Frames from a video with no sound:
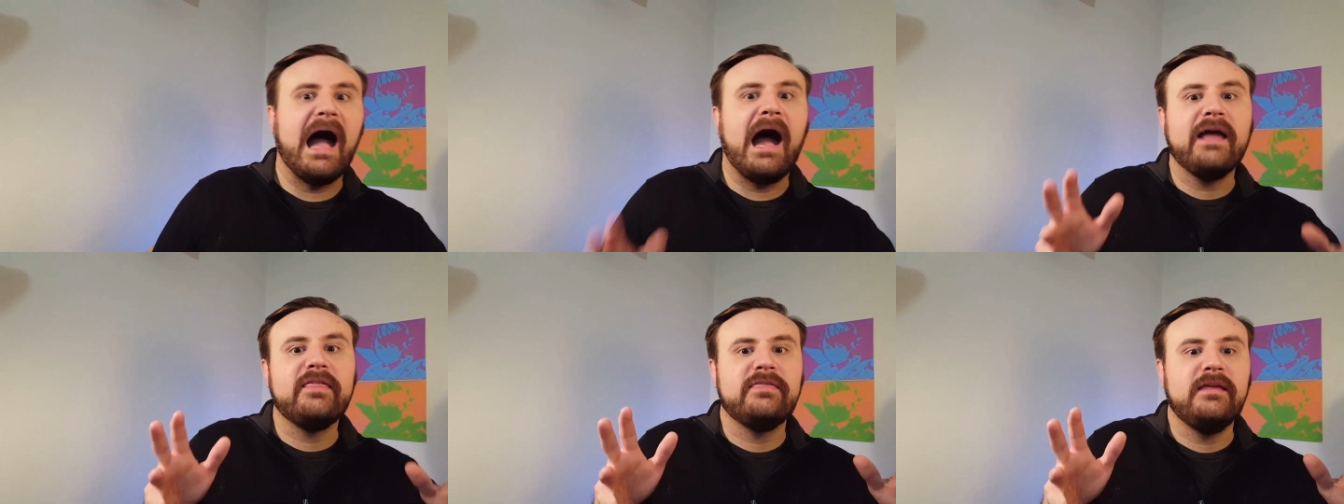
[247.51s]

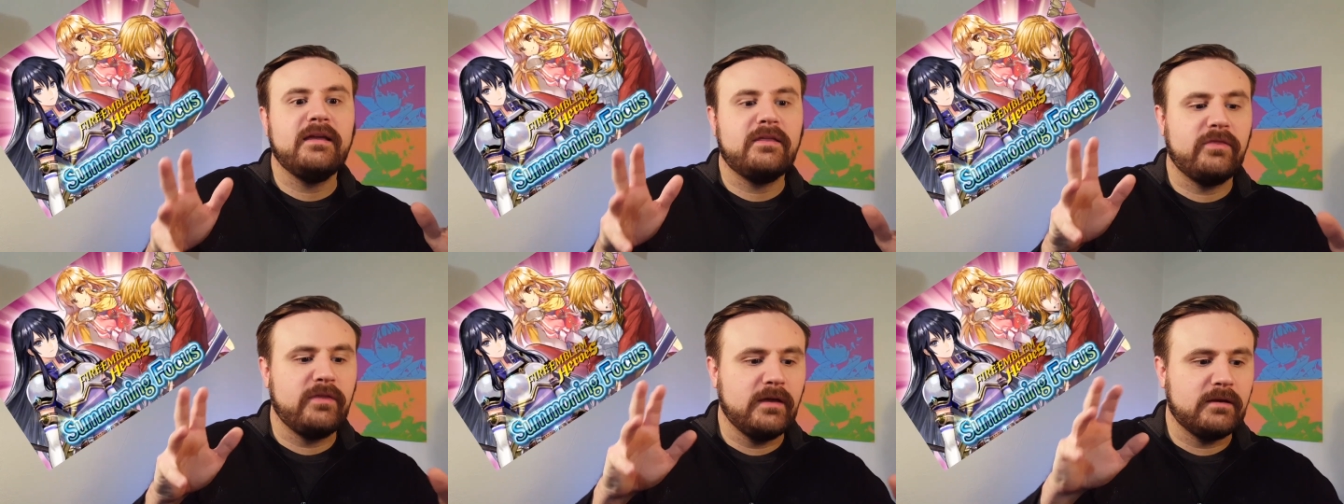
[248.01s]
I think
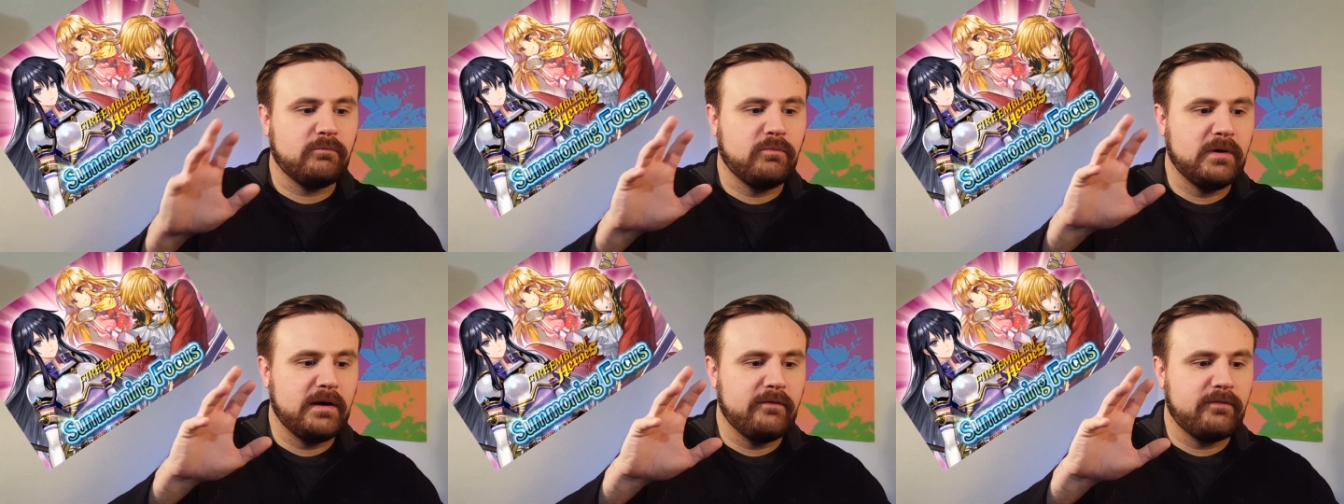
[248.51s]
that
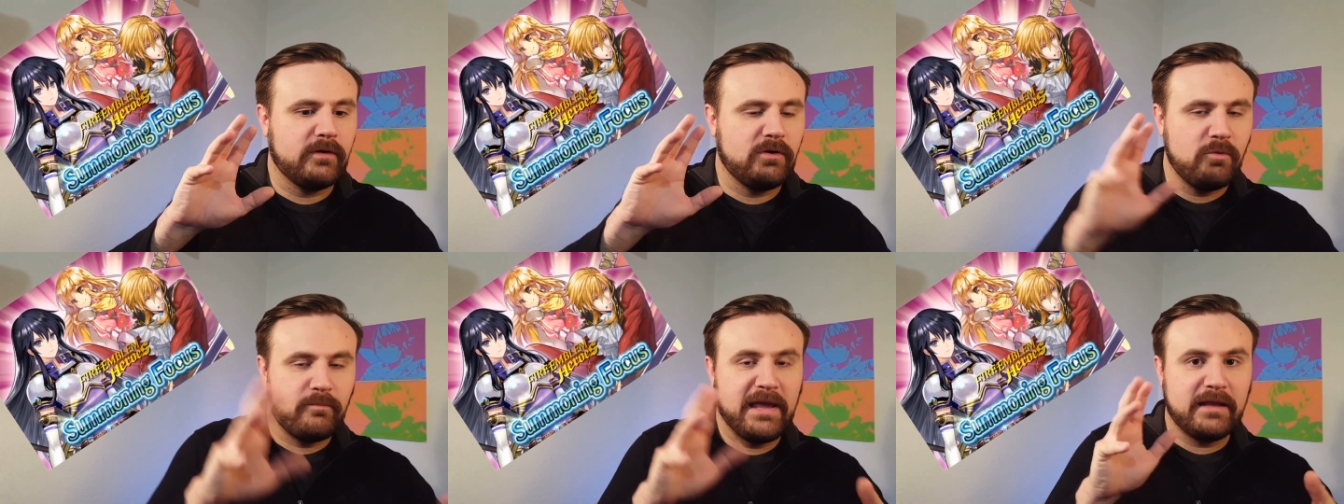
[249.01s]
whenever
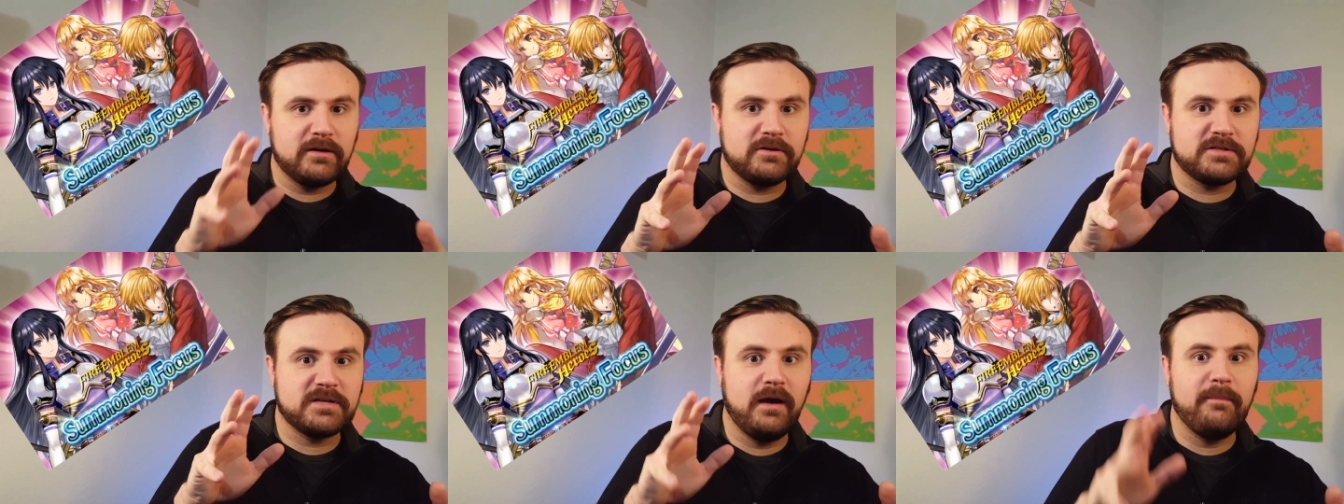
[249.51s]
new
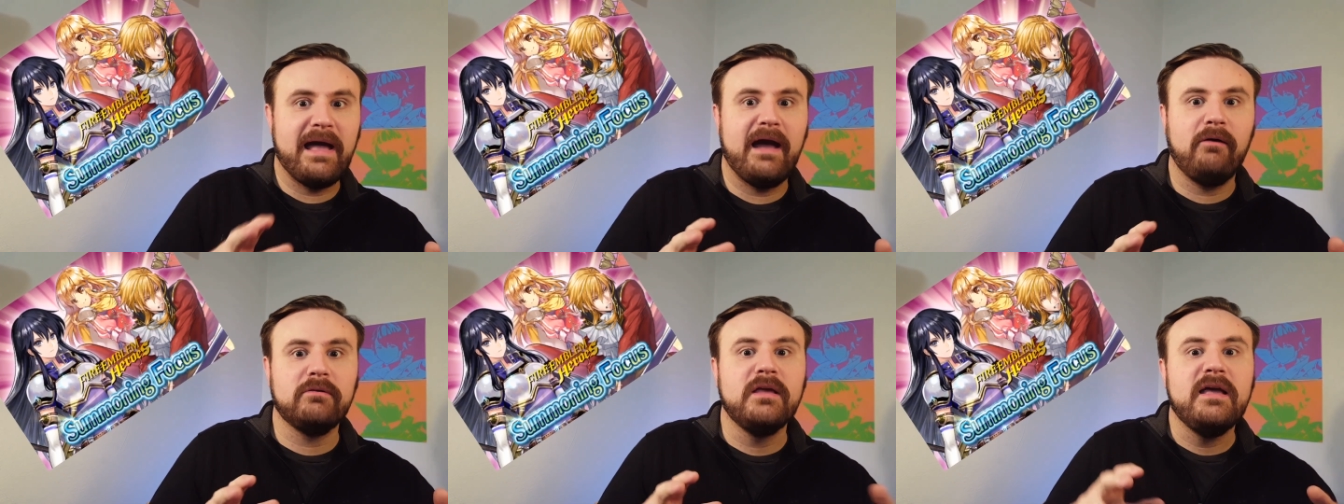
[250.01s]
banners come
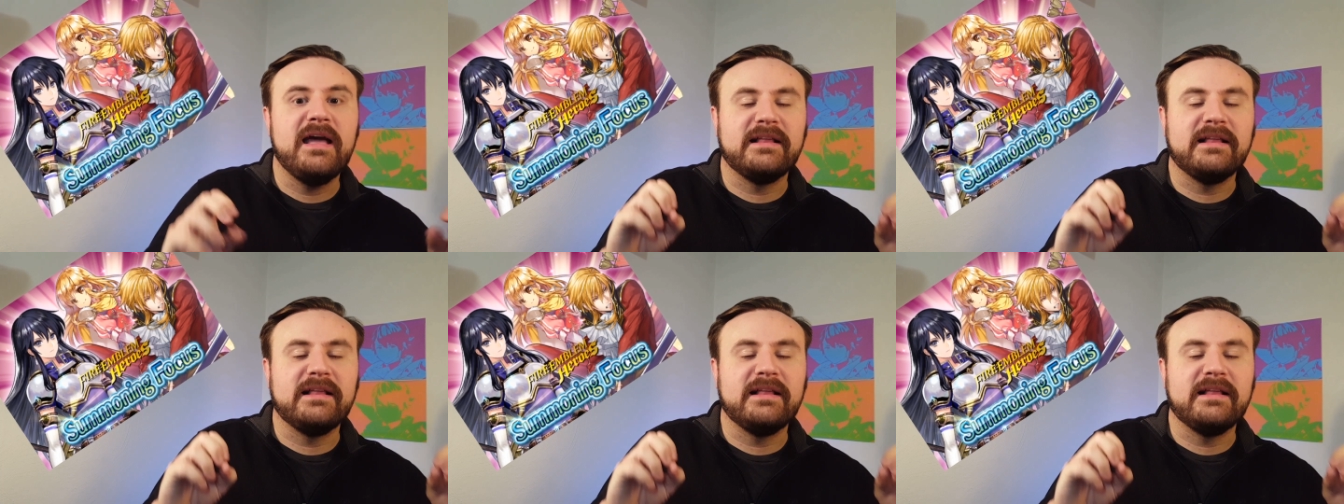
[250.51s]
out,